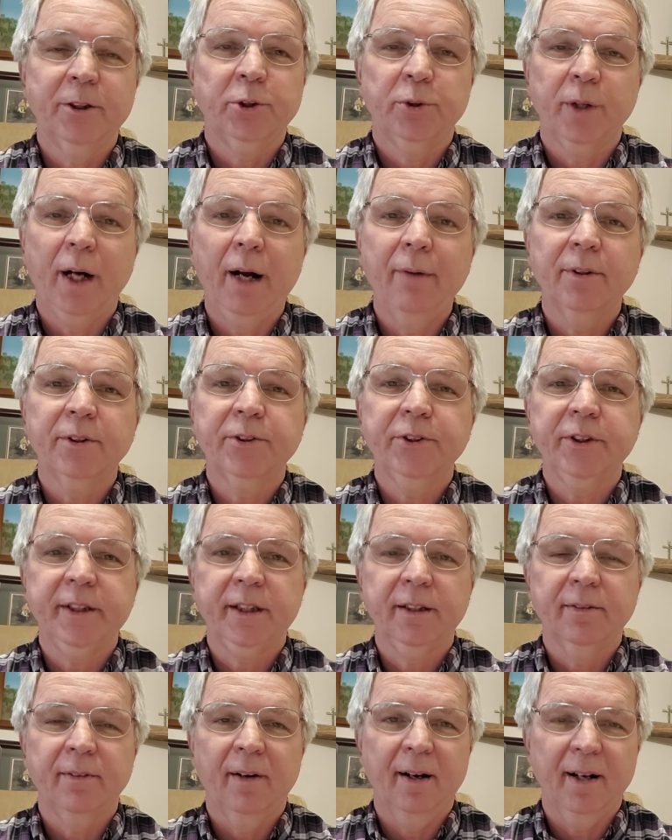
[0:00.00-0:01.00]
driver's
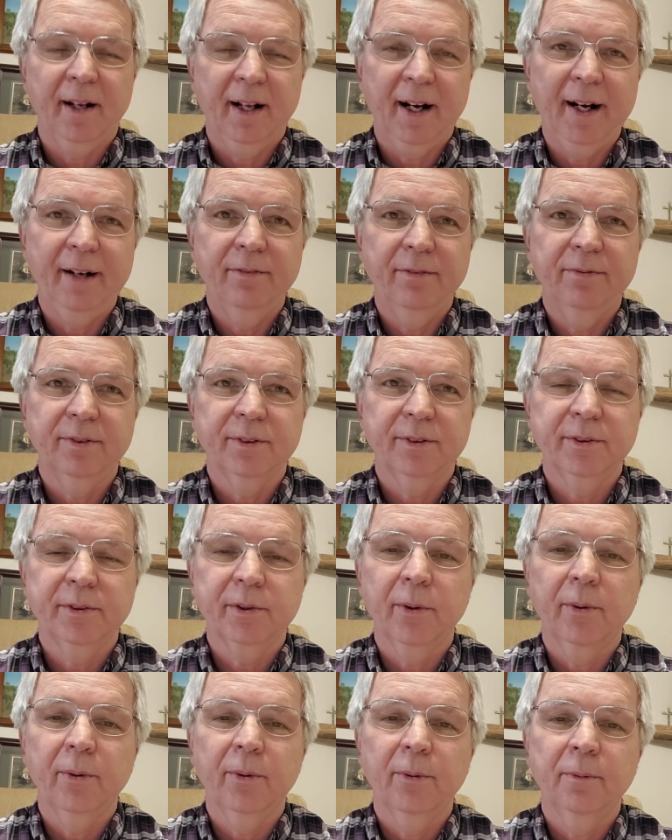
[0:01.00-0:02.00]
seat of our life and
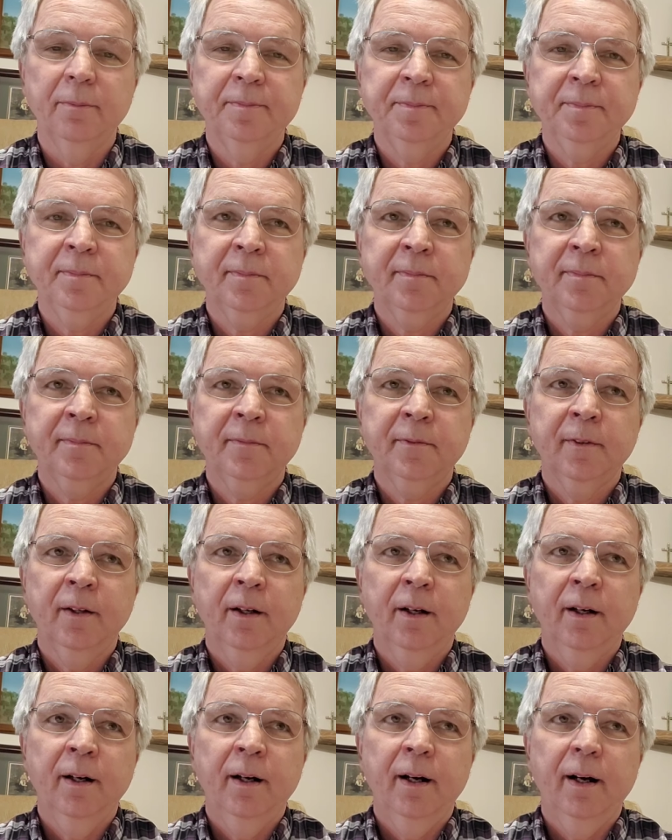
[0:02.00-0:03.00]
soul,
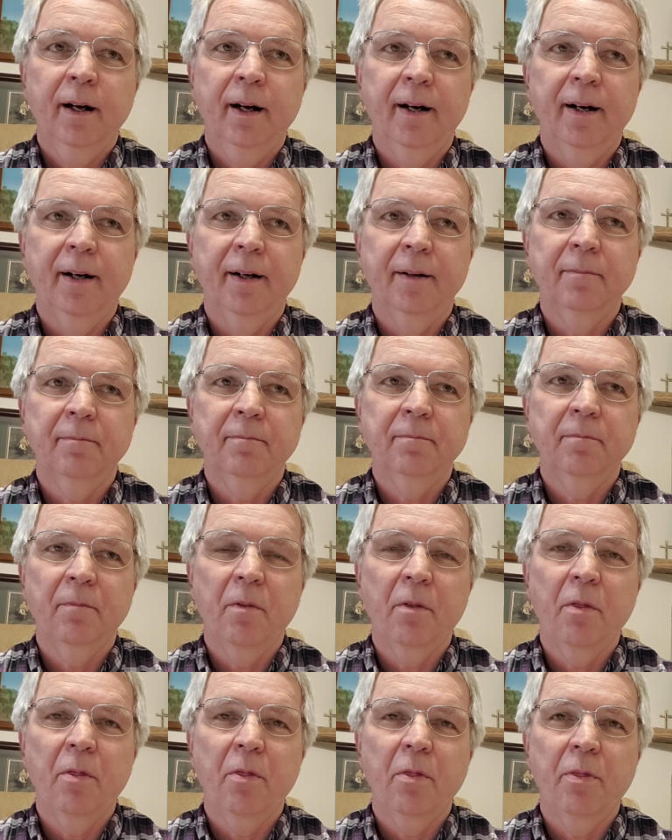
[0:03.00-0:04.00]

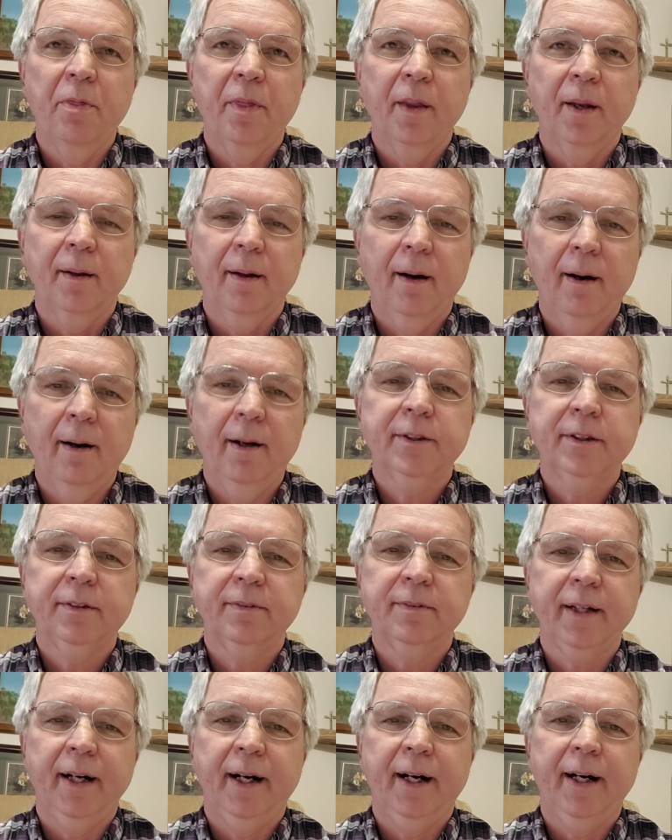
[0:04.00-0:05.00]
the laws
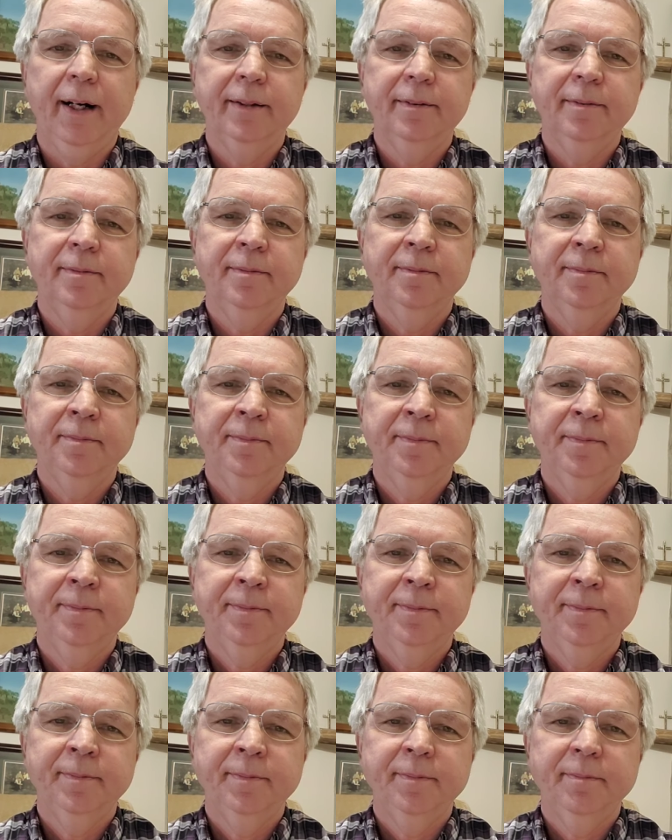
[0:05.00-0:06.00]
of God
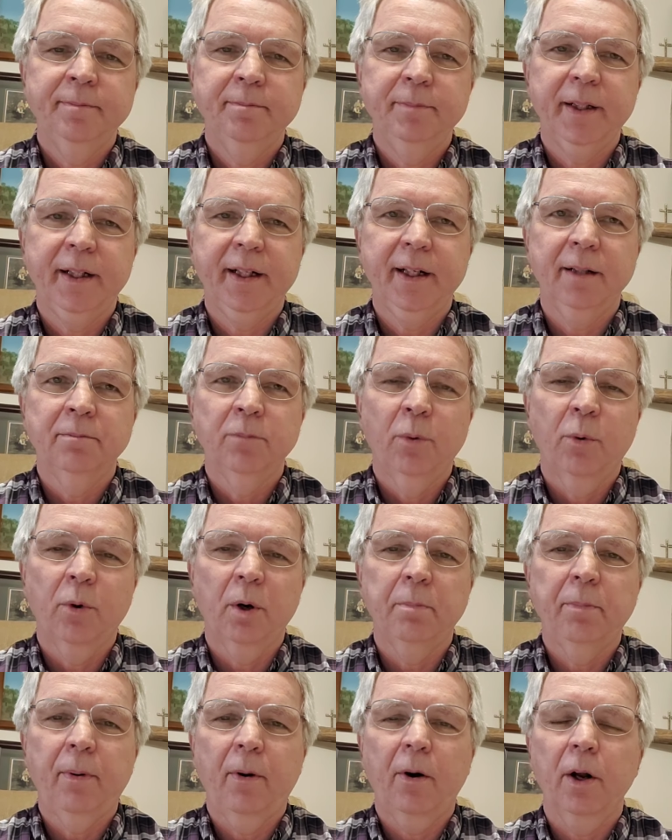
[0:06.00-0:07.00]
become
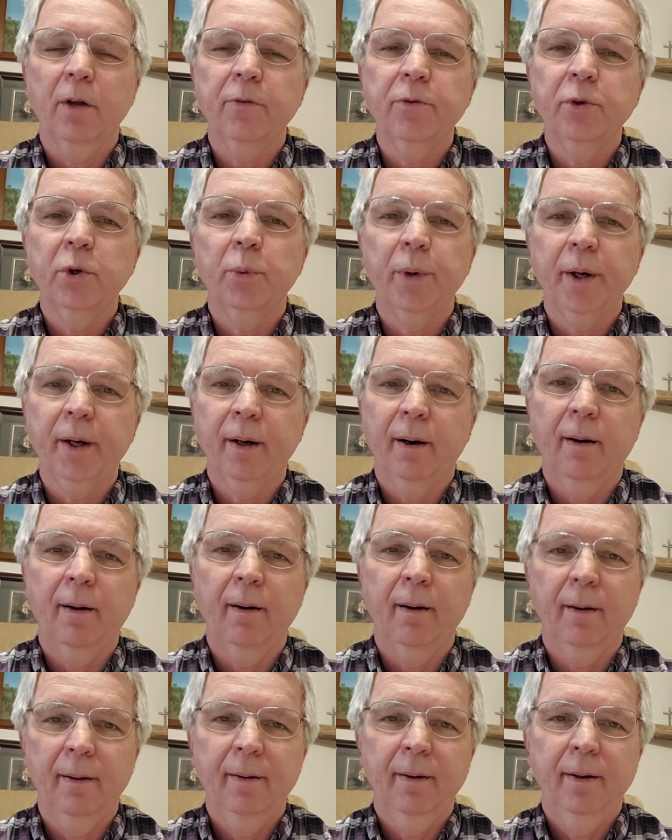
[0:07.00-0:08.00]
more a part of who we
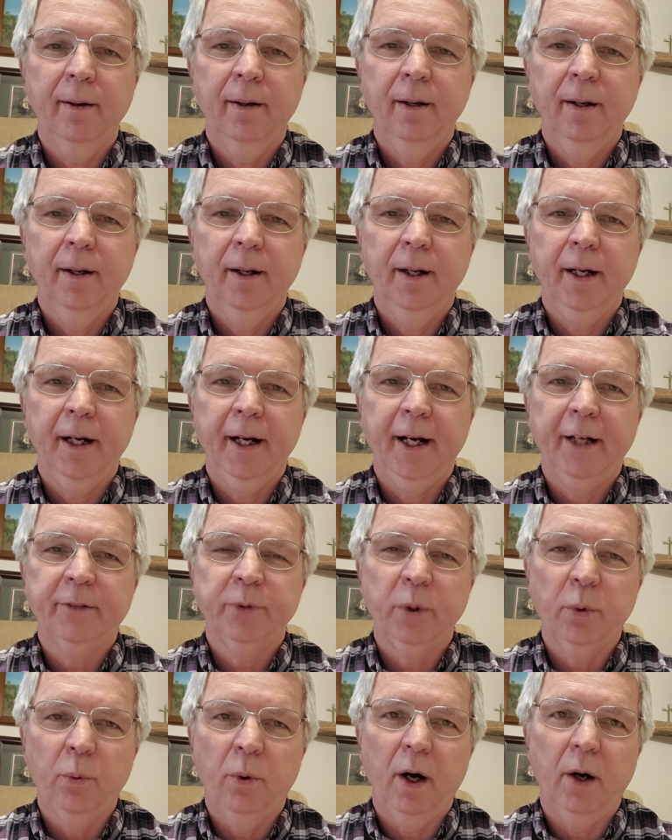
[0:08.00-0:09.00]
are
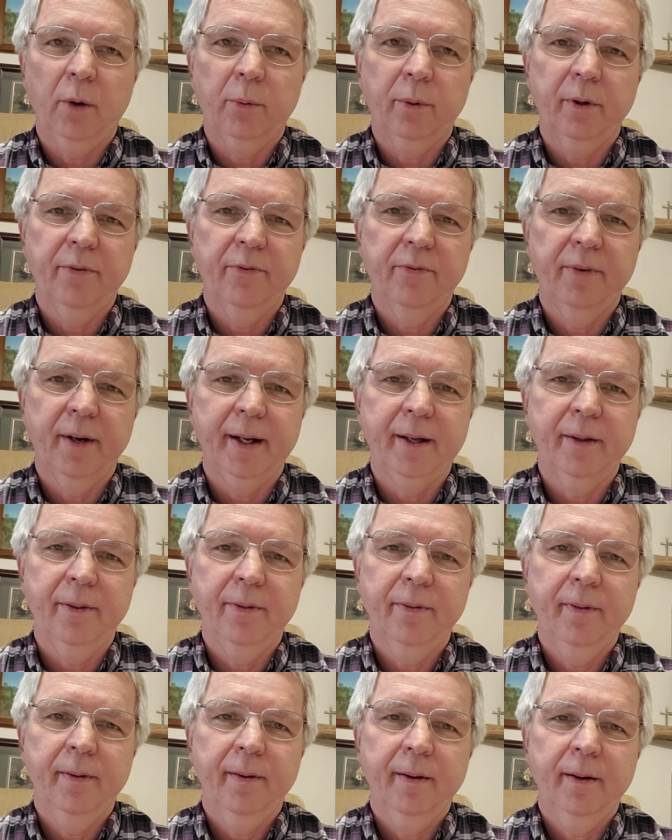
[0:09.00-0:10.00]
as we walk with
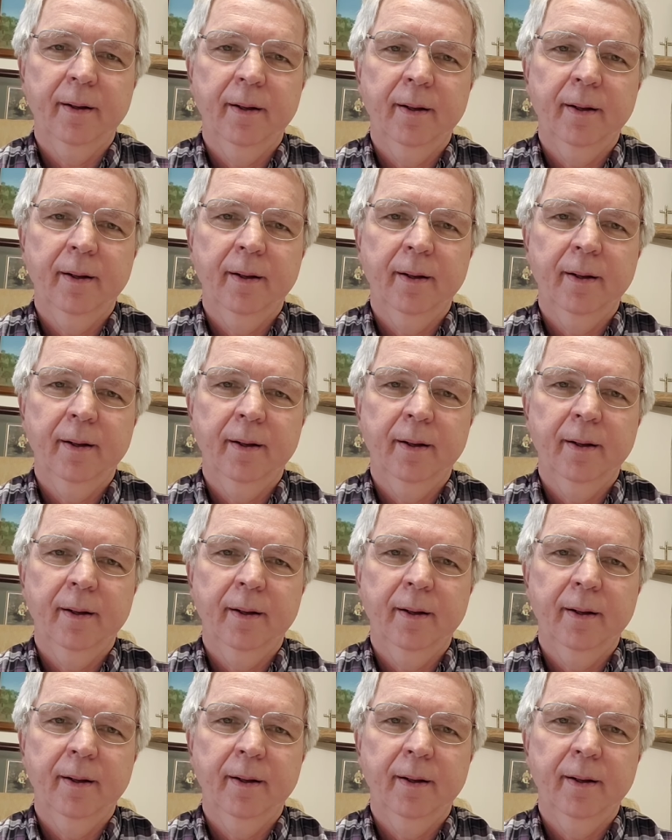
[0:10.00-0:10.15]
faith.